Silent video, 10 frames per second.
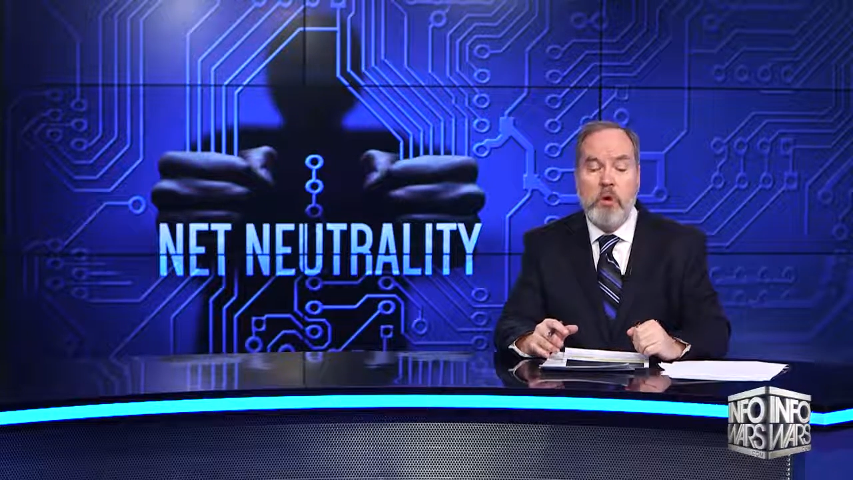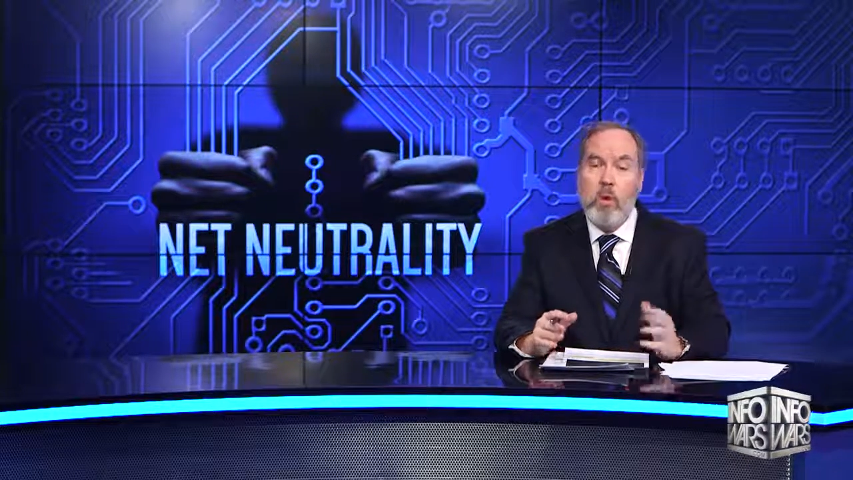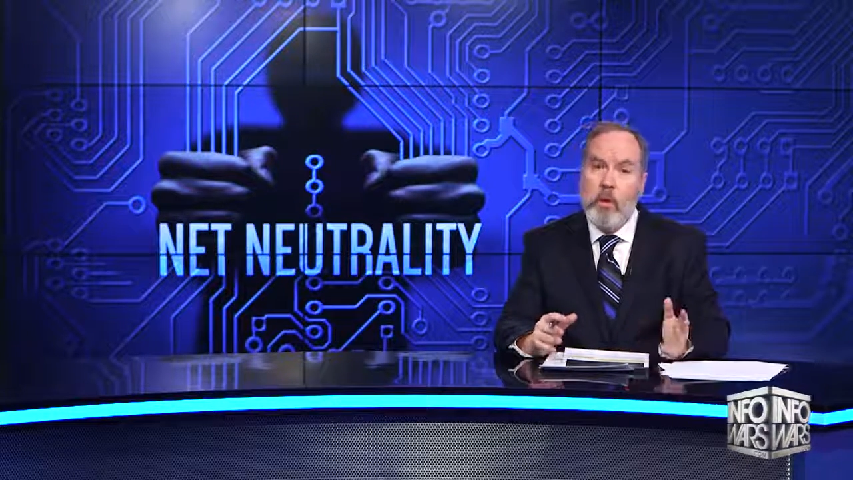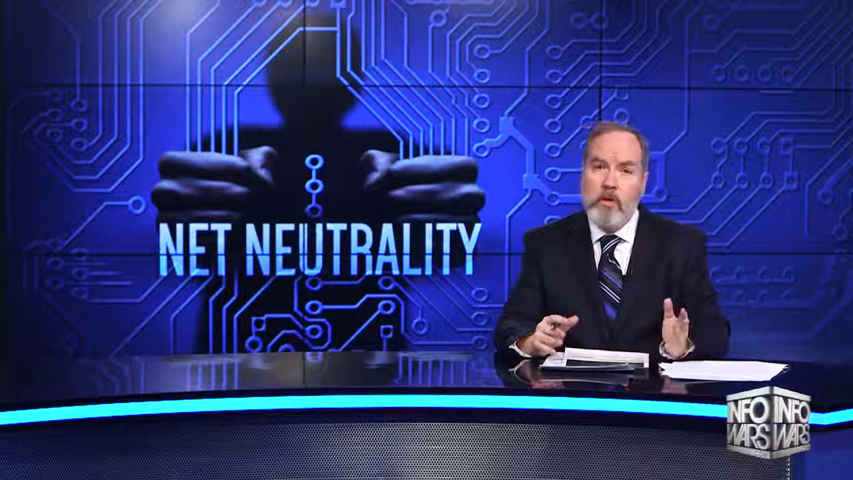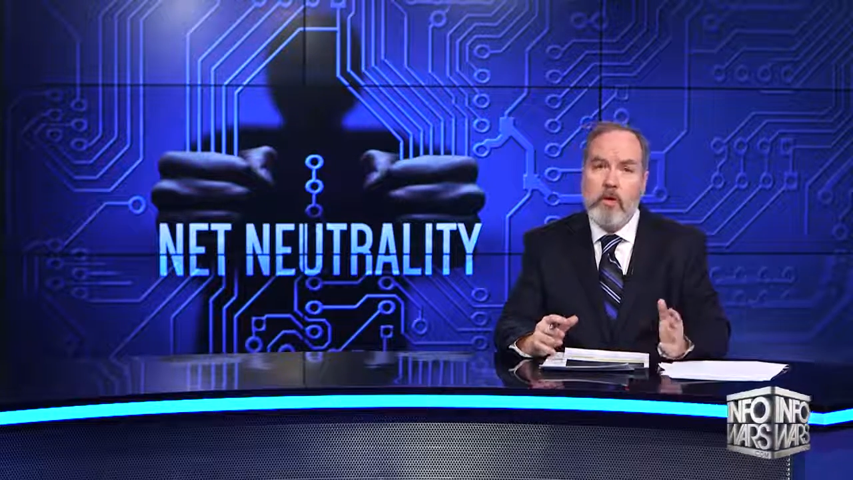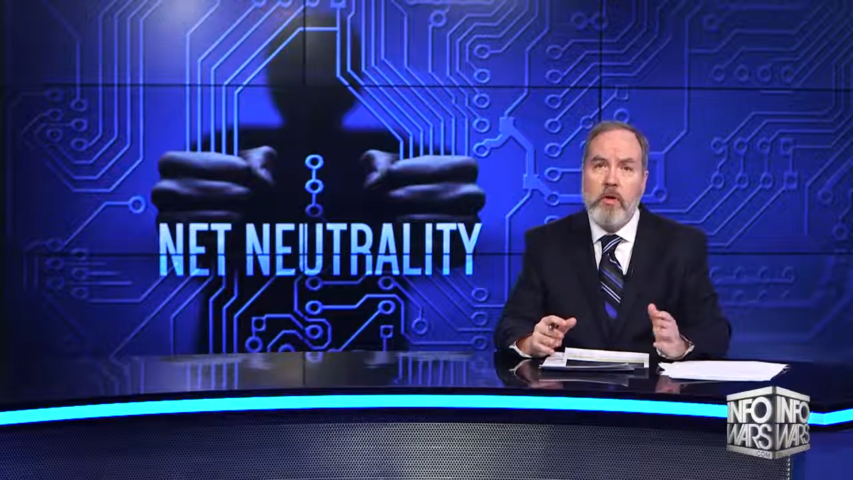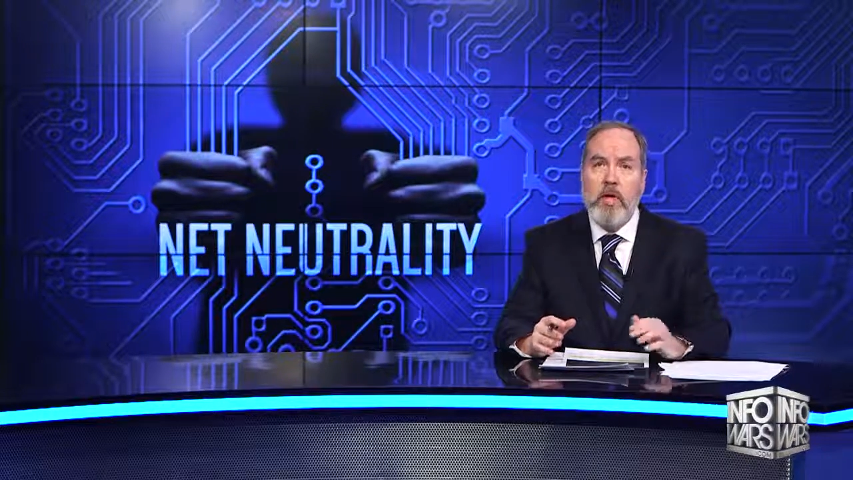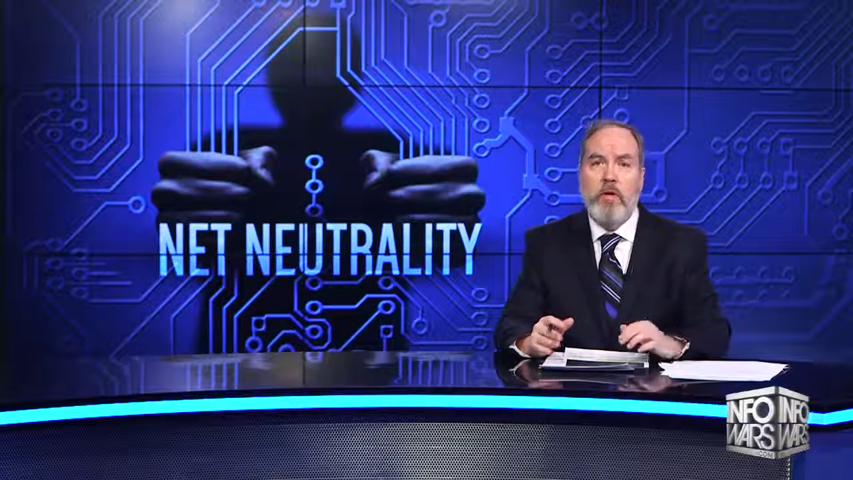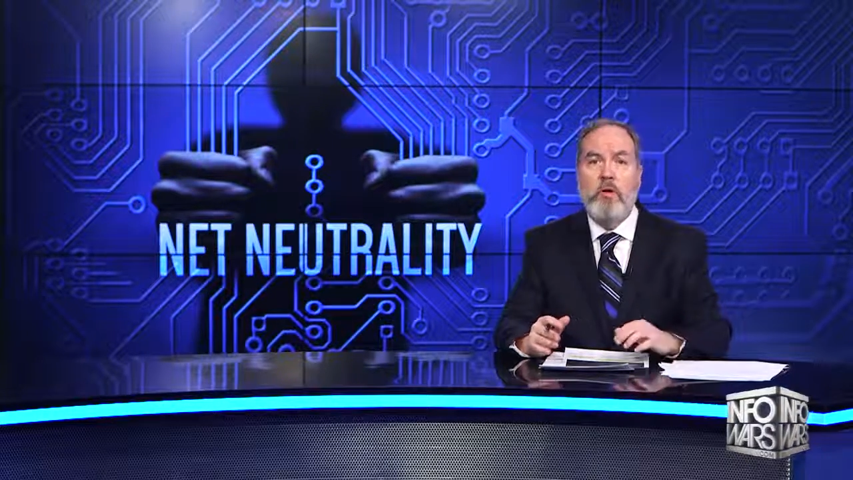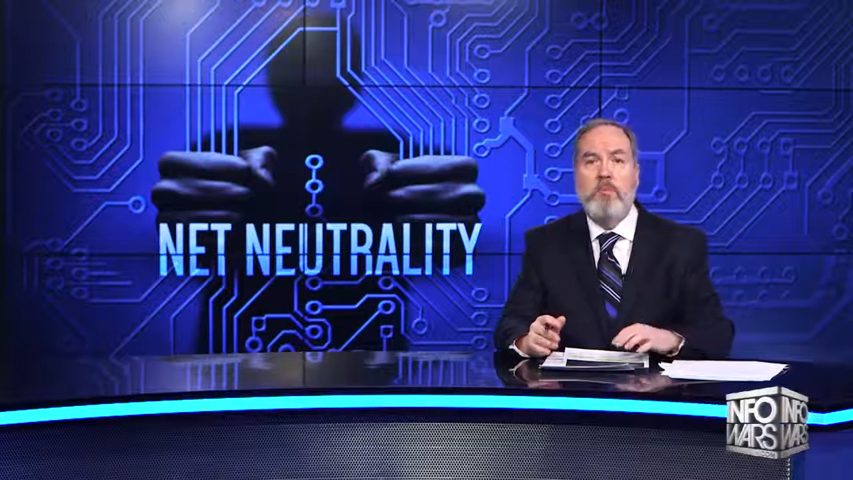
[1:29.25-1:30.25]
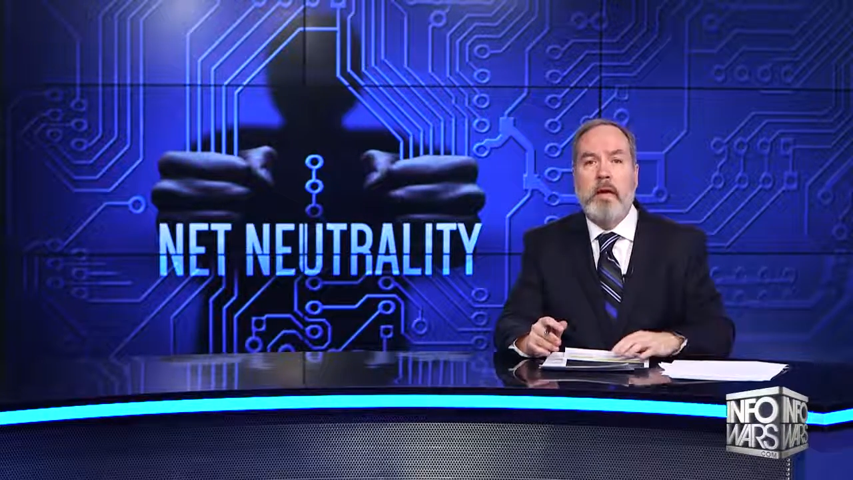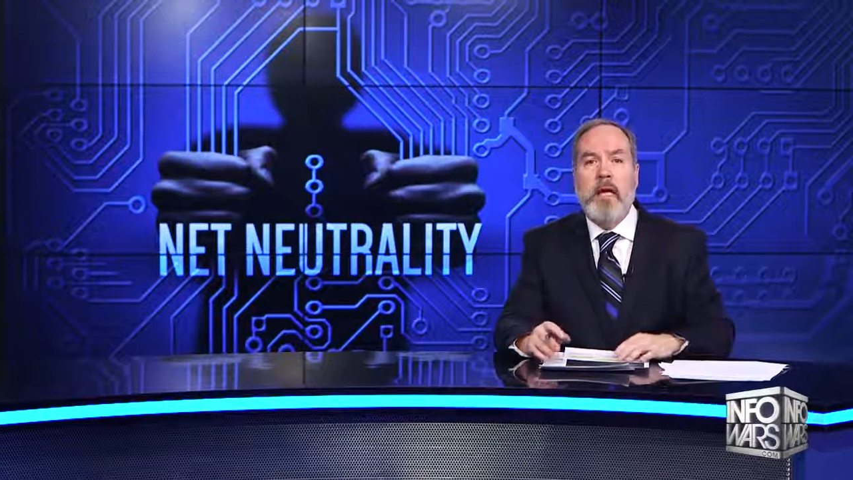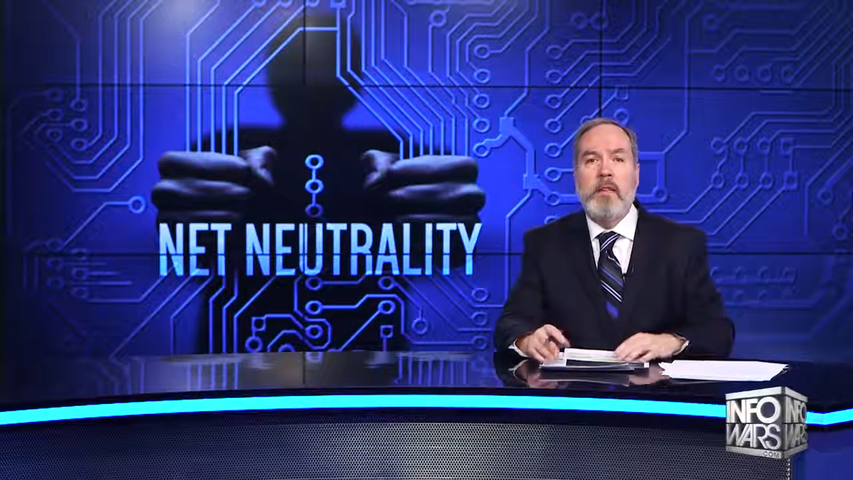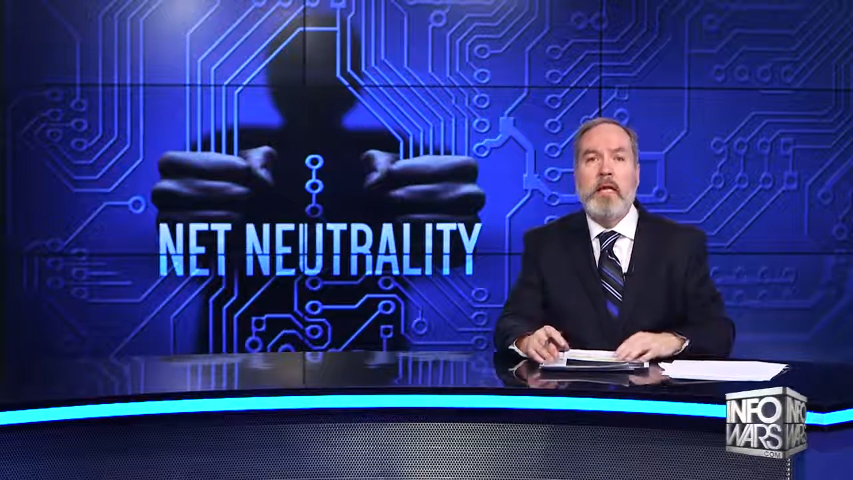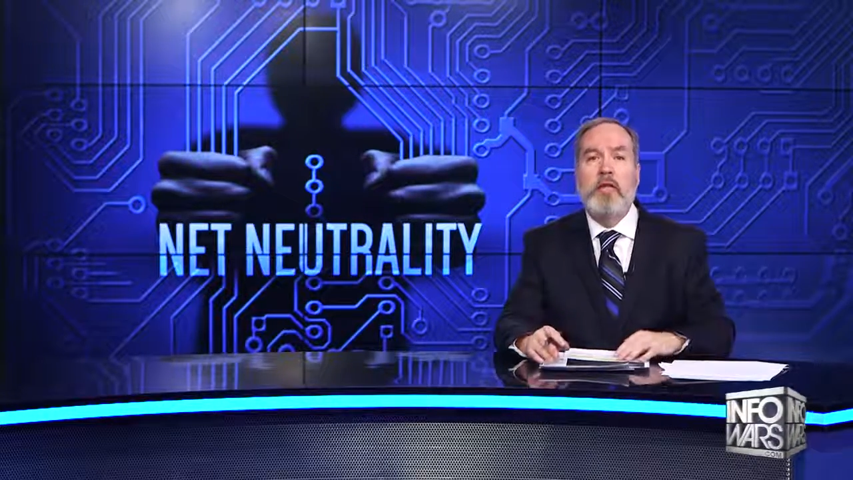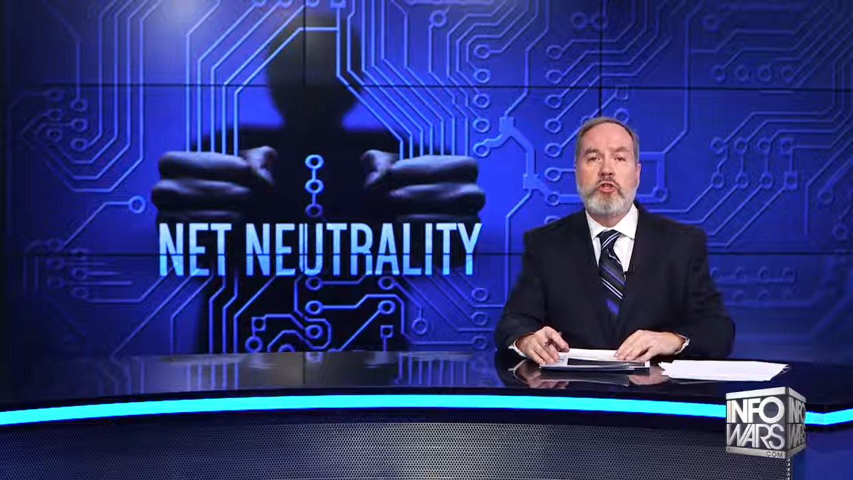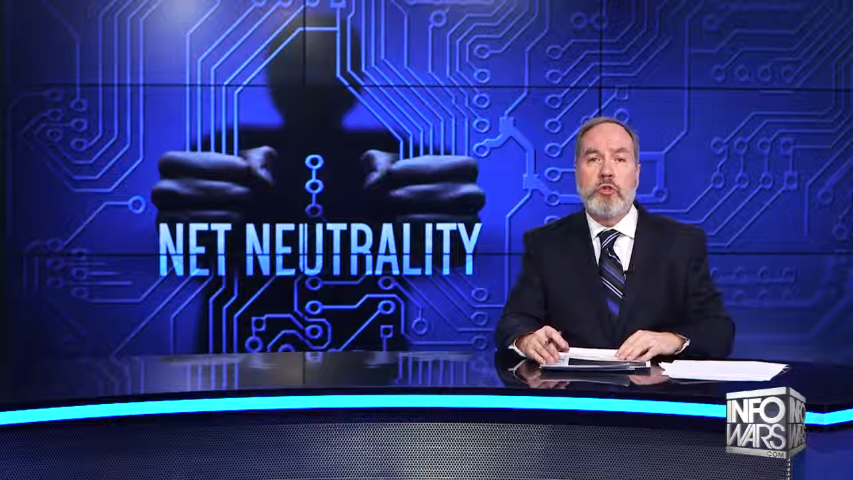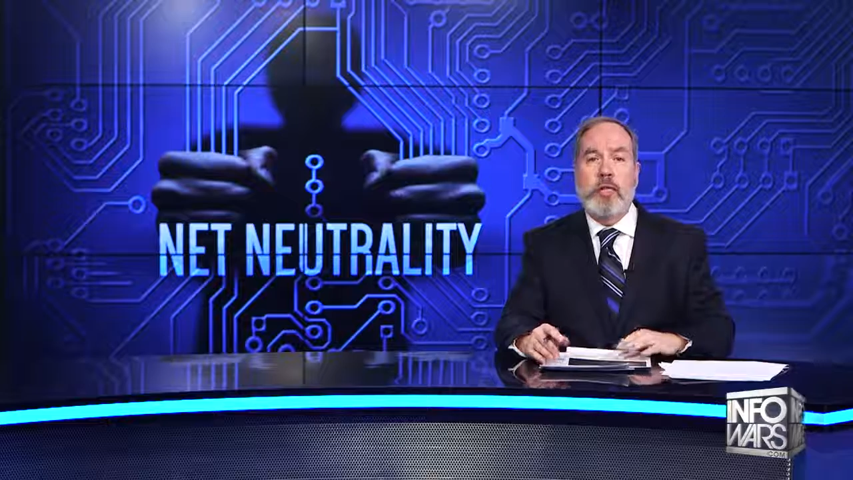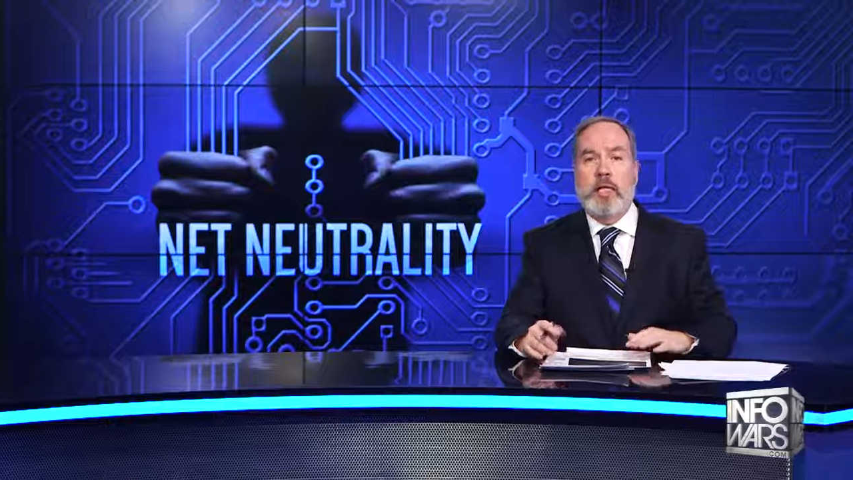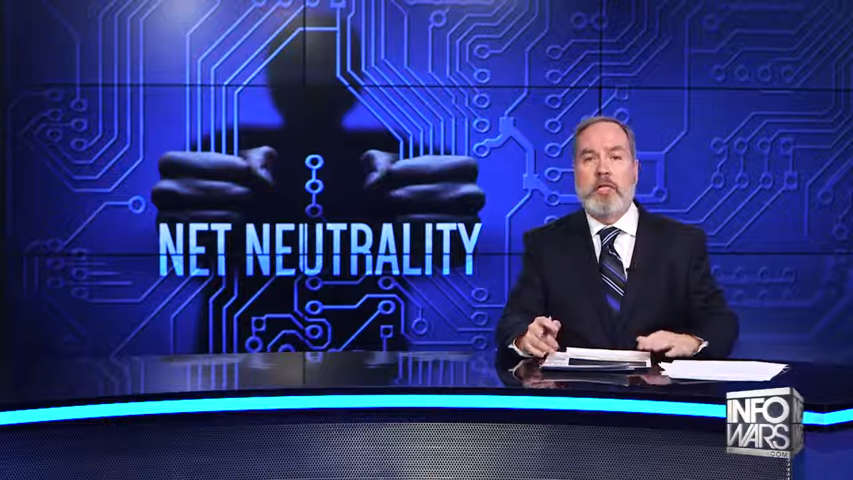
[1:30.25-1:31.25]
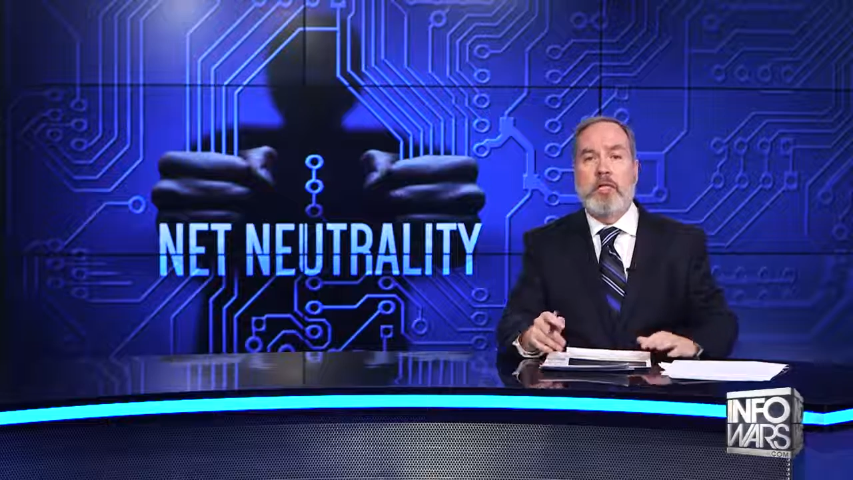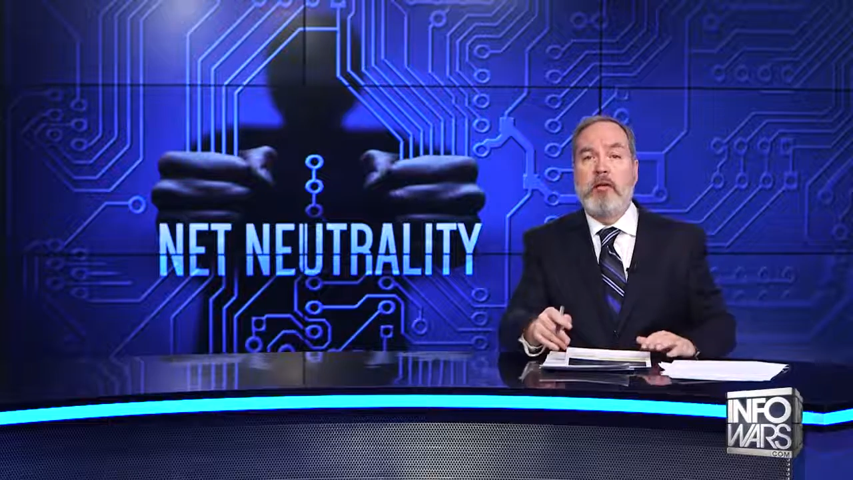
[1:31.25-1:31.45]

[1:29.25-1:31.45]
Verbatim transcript: or they're going to do it by the treaties.